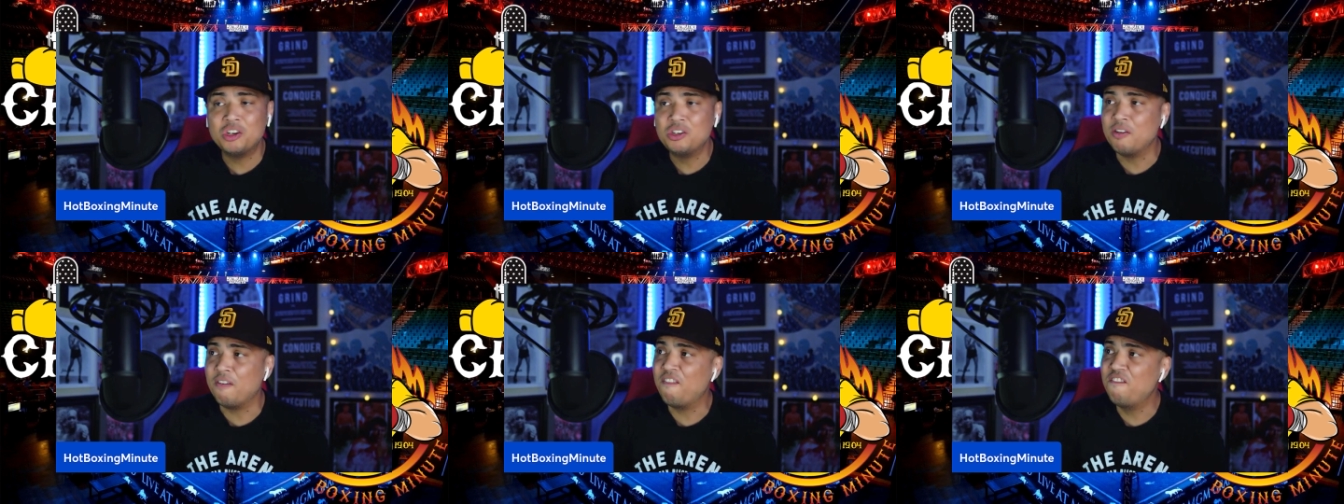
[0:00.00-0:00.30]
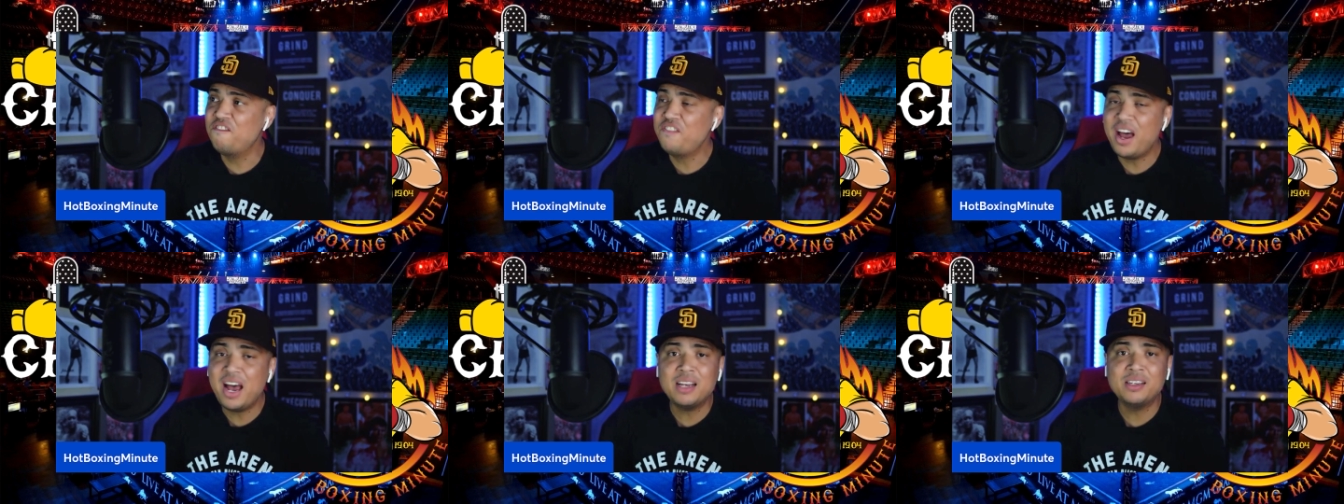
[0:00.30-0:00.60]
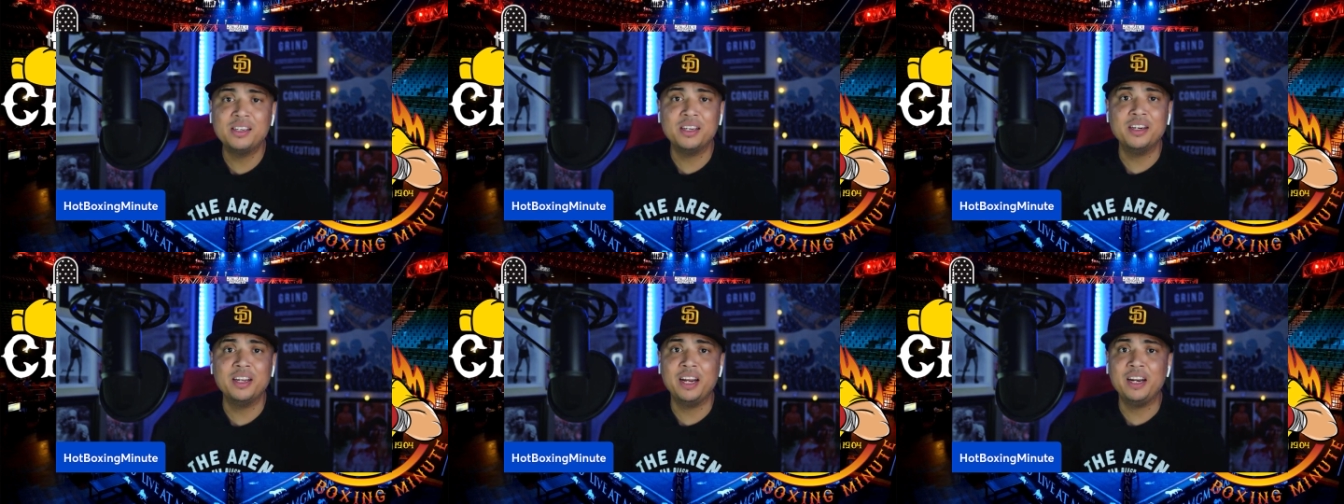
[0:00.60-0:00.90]
a
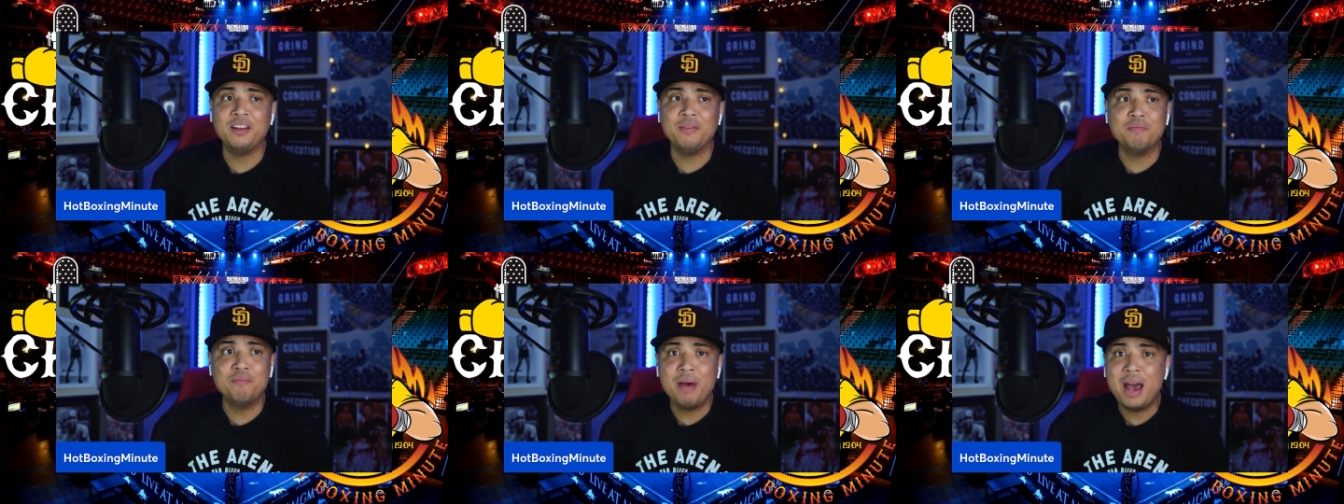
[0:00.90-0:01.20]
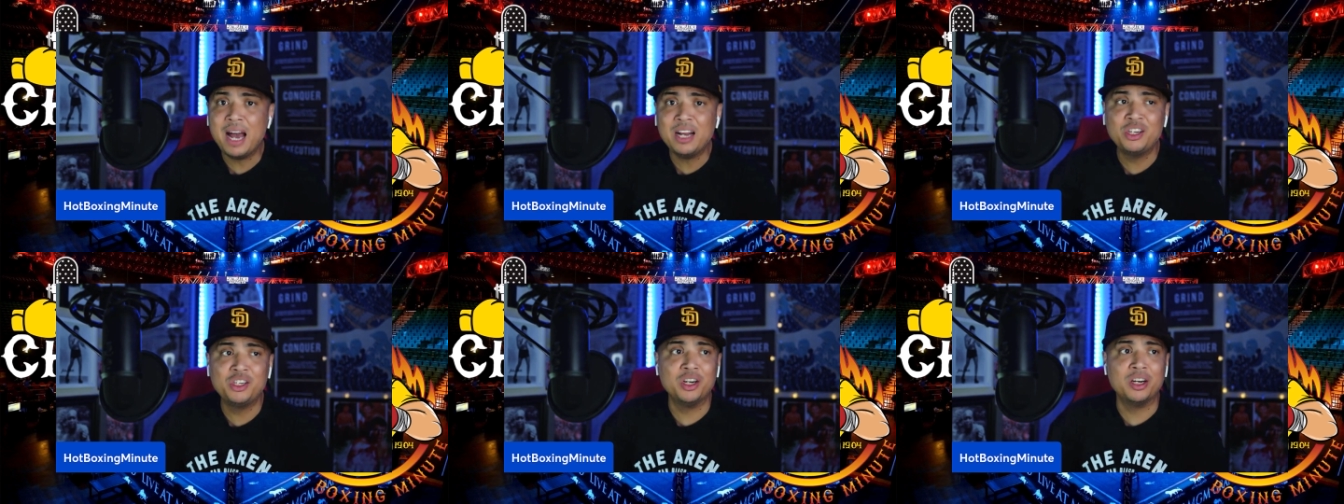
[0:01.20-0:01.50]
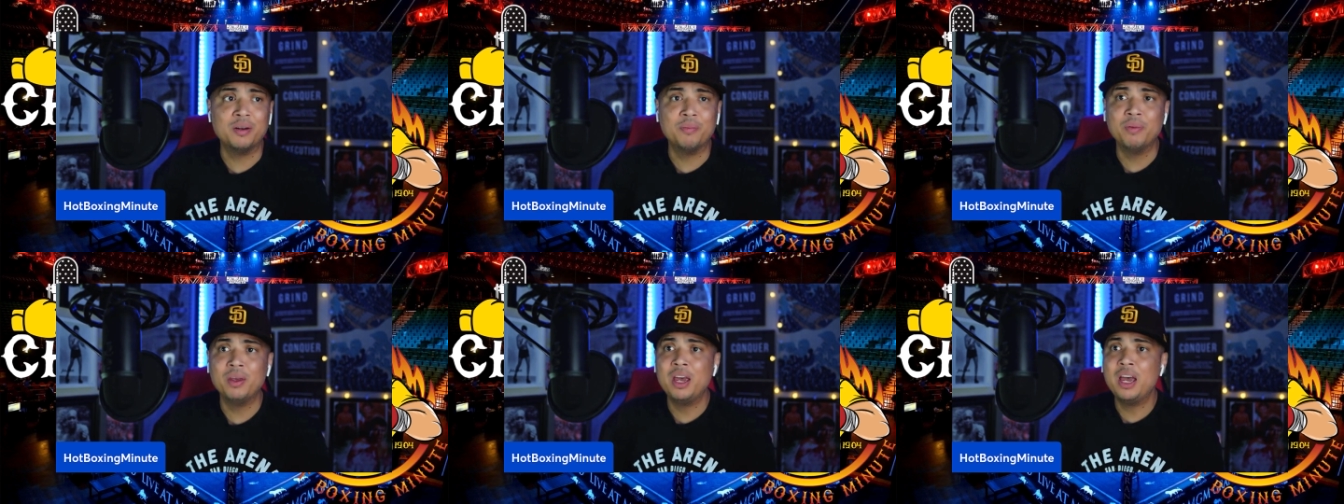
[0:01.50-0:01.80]
fascinating
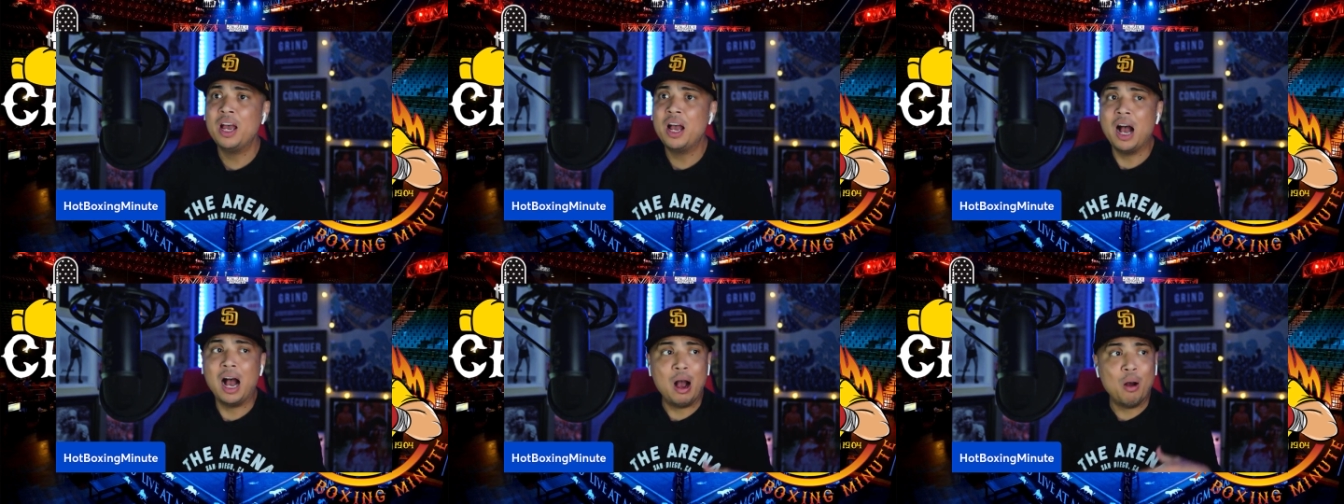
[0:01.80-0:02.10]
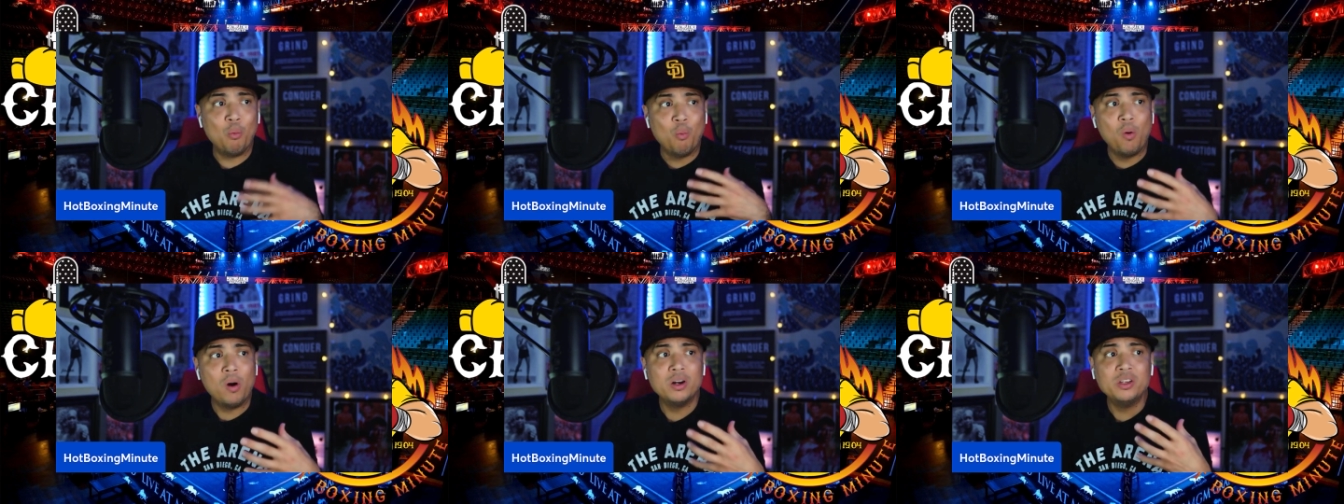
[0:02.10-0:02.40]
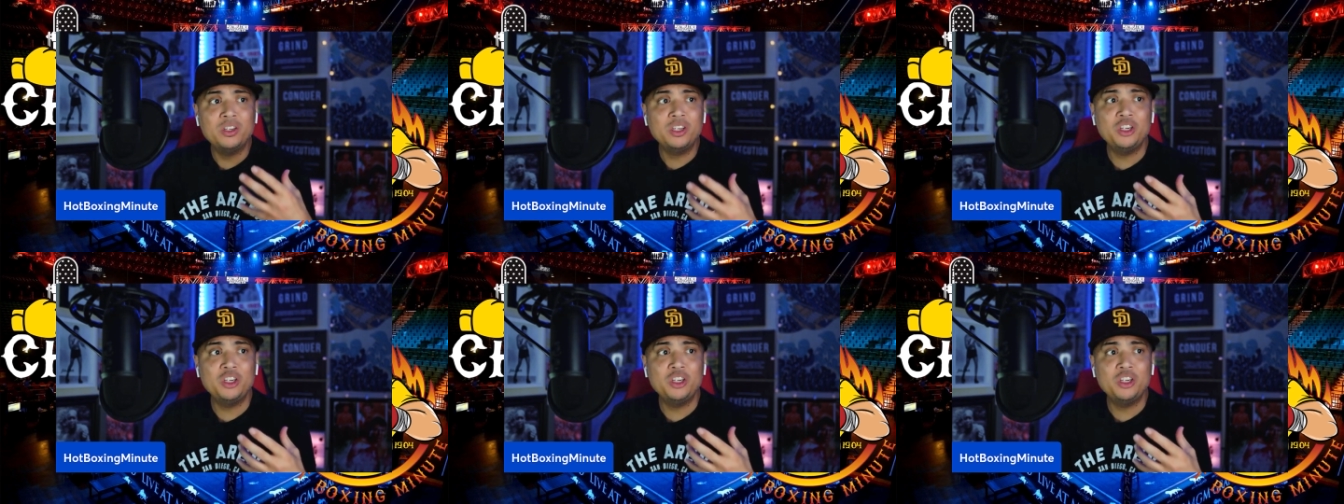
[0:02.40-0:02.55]
matchup. I want to see